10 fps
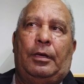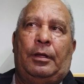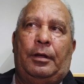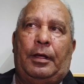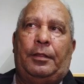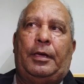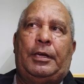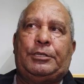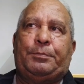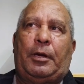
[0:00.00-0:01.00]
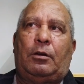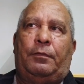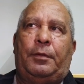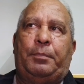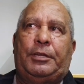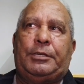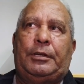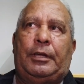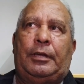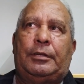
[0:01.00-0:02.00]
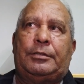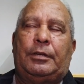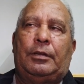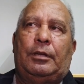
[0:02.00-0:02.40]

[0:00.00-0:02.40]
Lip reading: Another aspect of the pigeon is